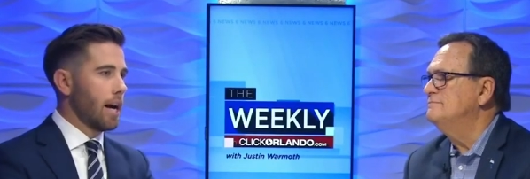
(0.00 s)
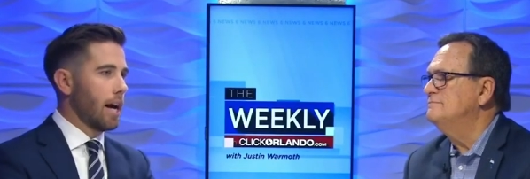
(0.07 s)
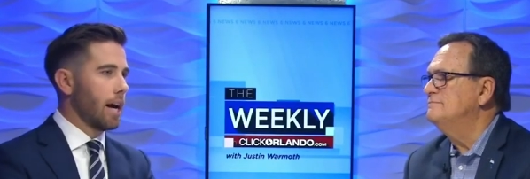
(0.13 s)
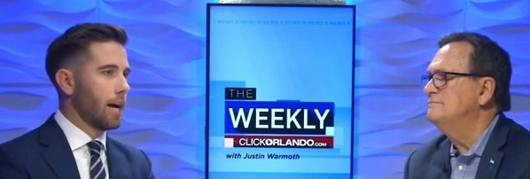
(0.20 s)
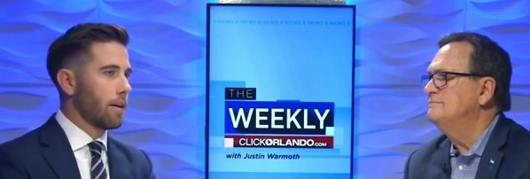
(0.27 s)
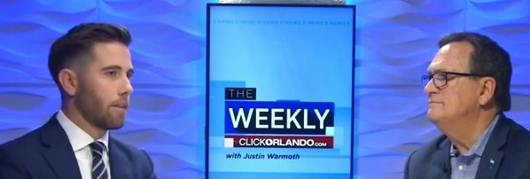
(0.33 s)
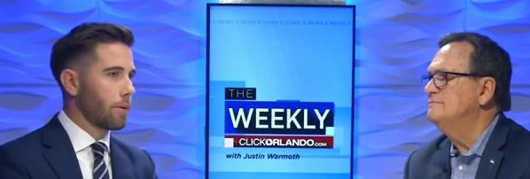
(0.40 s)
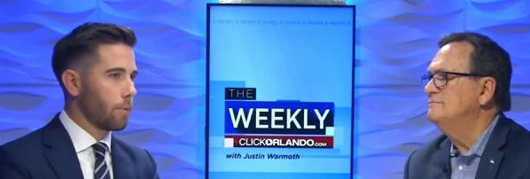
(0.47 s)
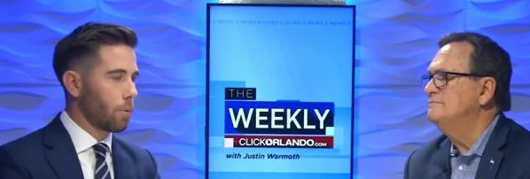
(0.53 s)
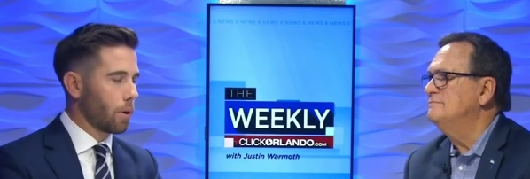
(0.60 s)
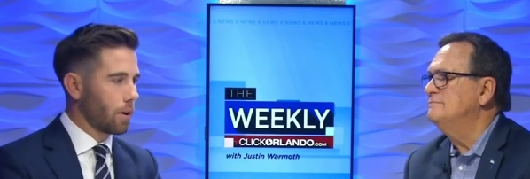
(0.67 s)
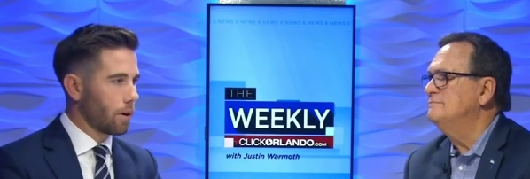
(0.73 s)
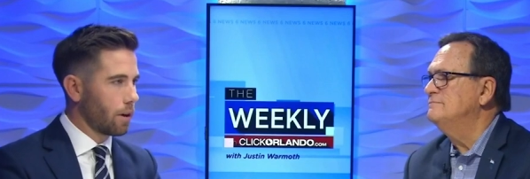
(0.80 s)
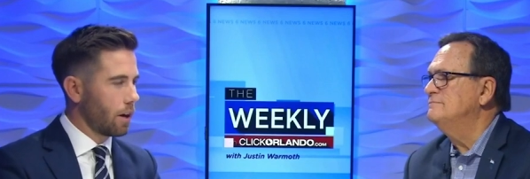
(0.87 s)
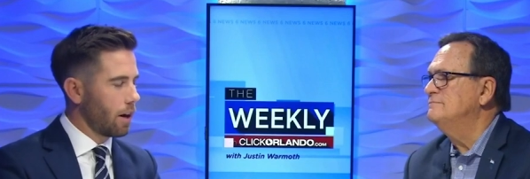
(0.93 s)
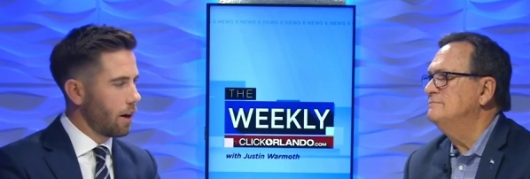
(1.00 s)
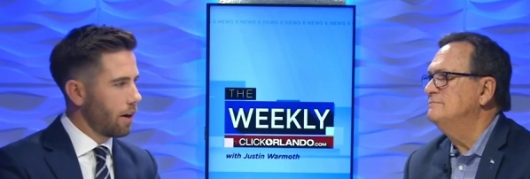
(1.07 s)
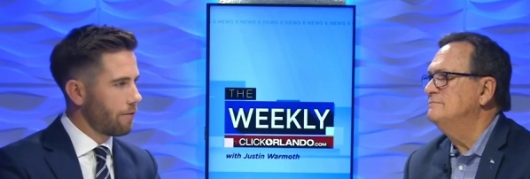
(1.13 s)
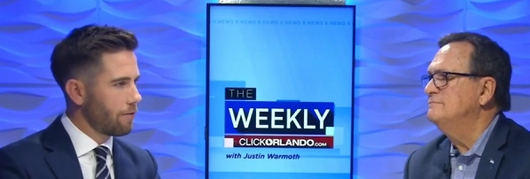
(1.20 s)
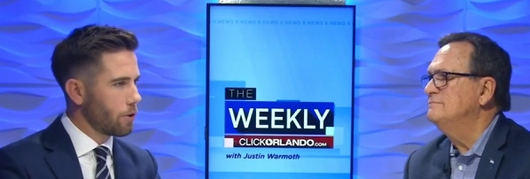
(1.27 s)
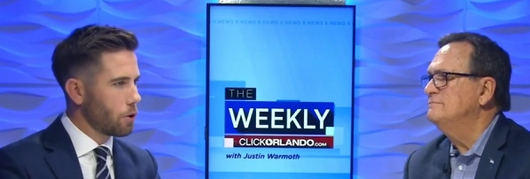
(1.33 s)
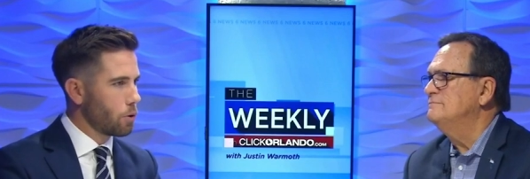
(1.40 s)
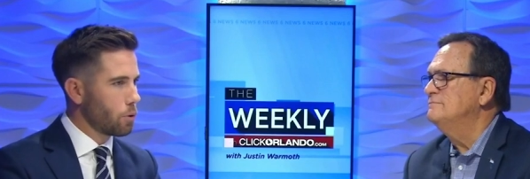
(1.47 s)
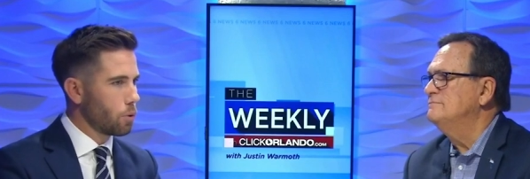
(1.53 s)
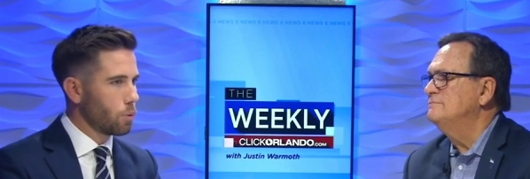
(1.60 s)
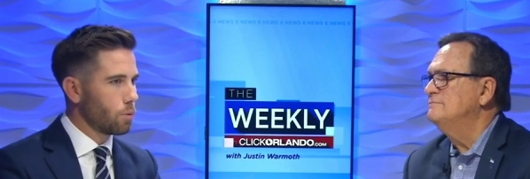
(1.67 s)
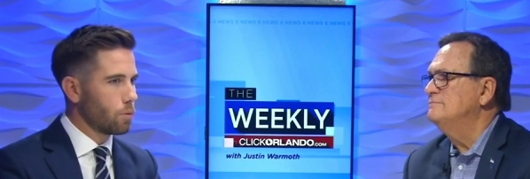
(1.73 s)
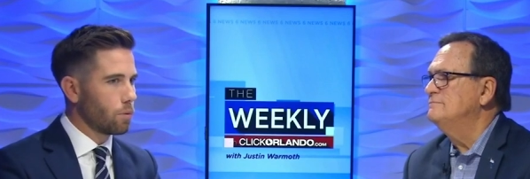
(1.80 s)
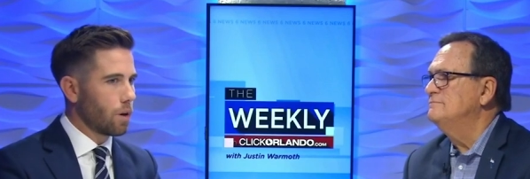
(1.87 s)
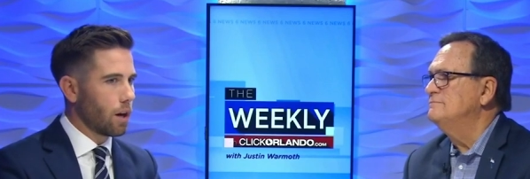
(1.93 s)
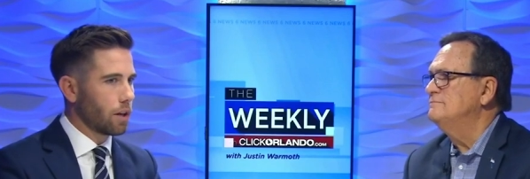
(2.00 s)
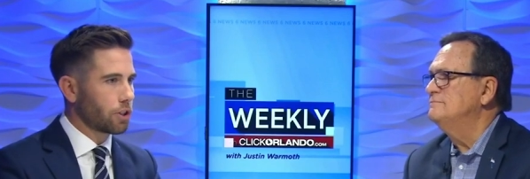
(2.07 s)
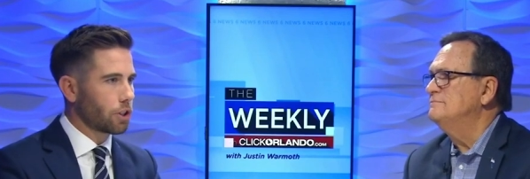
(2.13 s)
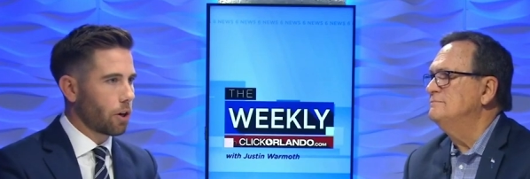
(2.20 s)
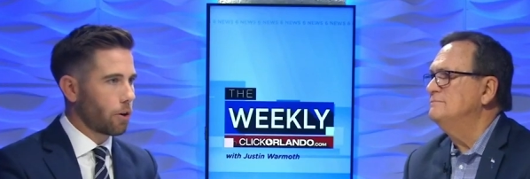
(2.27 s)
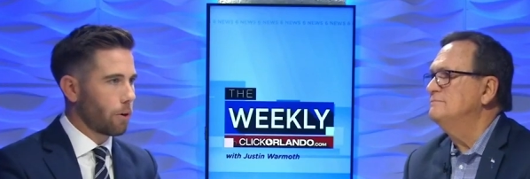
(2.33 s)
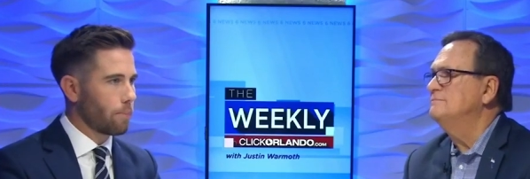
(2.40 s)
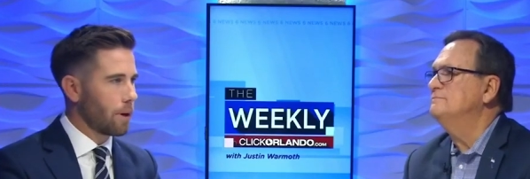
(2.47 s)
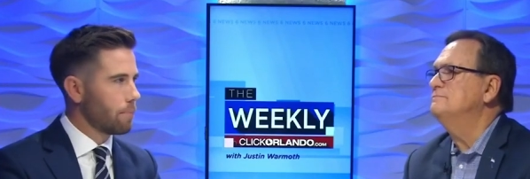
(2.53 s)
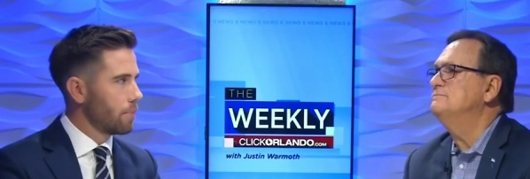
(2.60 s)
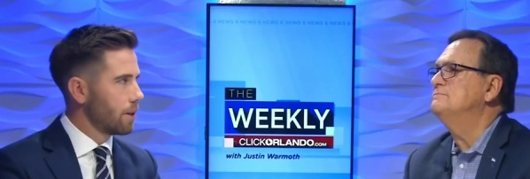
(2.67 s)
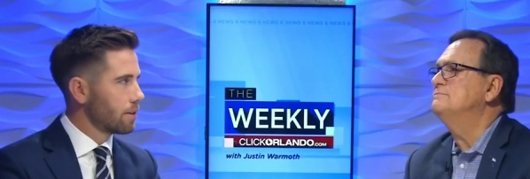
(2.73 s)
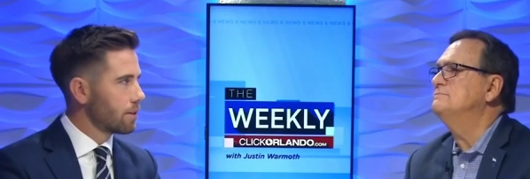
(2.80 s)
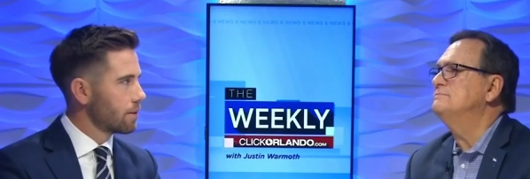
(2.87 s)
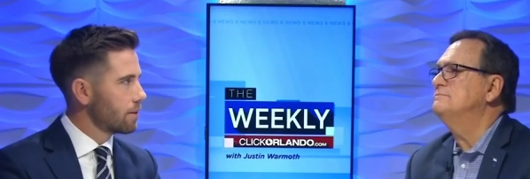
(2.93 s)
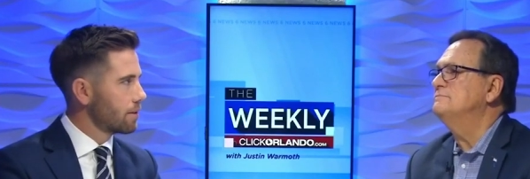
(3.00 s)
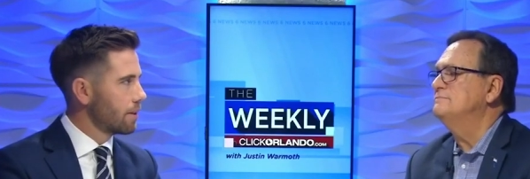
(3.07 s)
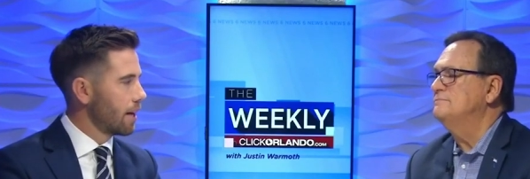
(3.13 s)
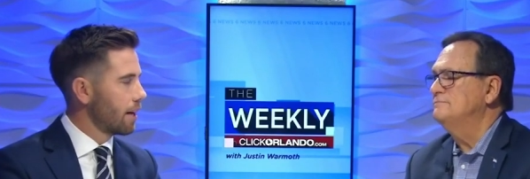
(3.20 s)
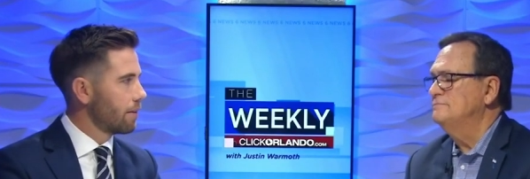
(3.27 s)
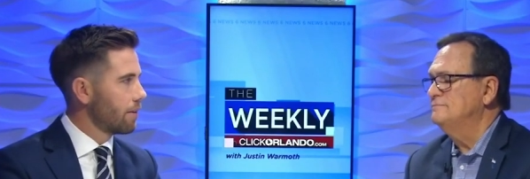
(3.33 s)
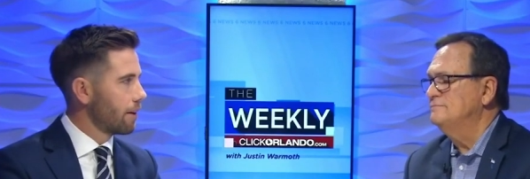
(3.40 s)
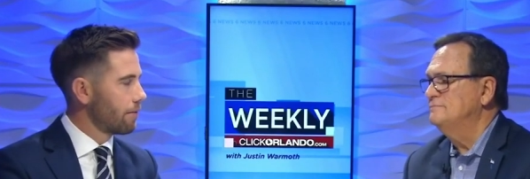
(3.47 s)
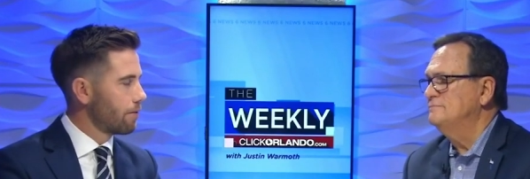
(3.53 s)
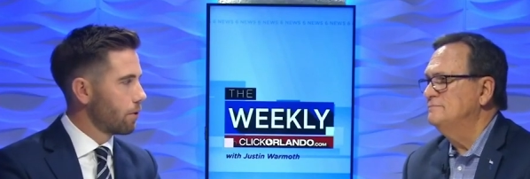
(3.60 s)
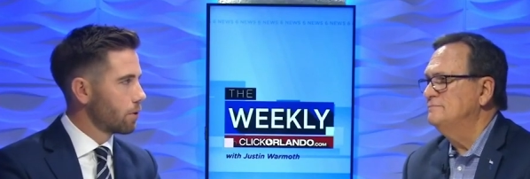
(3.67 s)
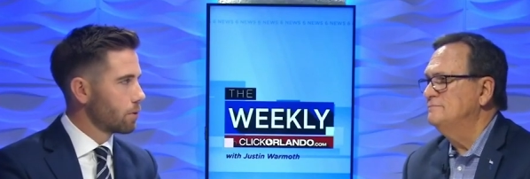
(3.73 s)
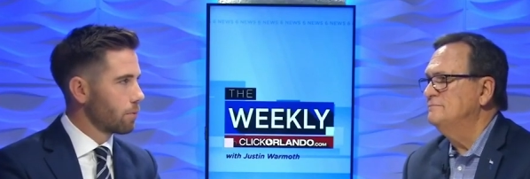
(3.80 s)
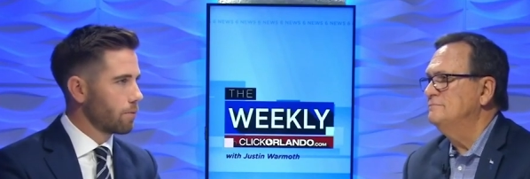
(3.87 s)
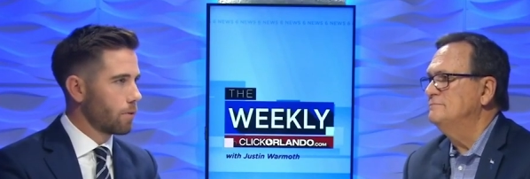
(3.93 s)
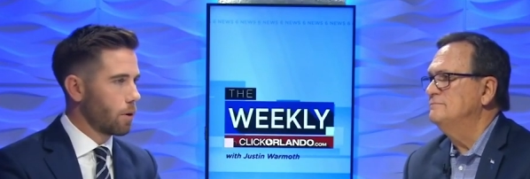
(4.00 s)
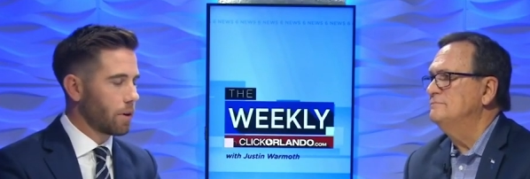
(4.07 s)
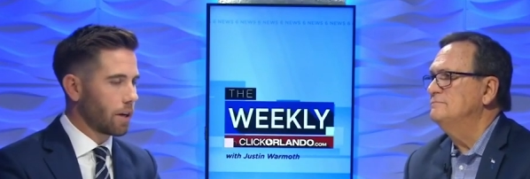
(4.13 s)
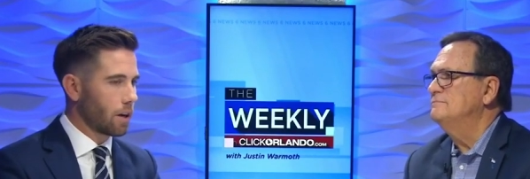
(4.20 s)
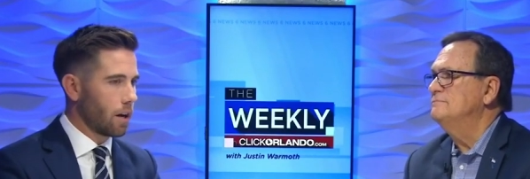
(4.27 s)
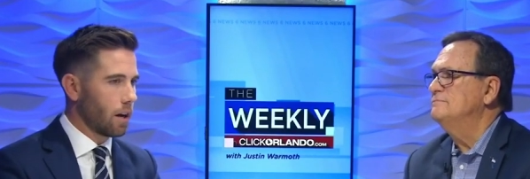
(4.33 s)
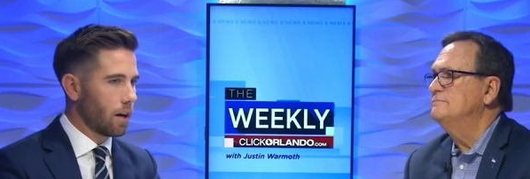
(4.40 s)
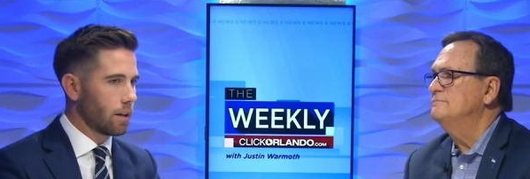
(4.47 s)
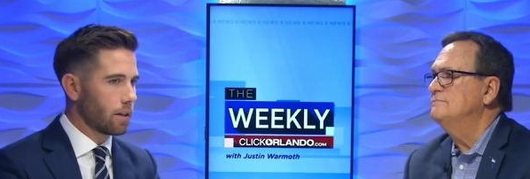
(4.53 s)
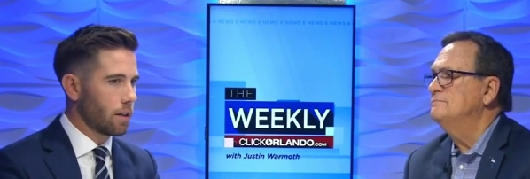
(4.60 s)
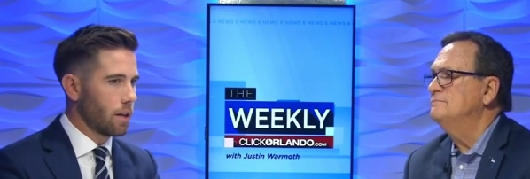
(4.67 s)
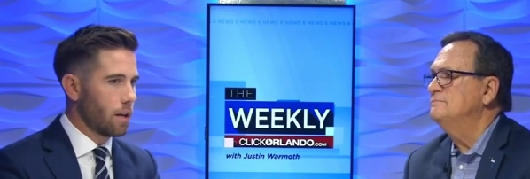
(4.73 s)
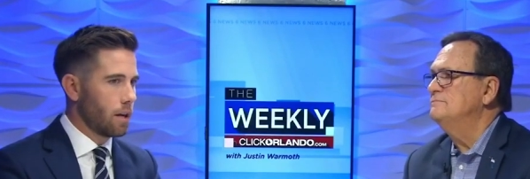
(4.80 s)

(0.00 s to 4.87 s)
Speaker 1: uh, there were a, a few uh, charter amendments that, that folks were voting on.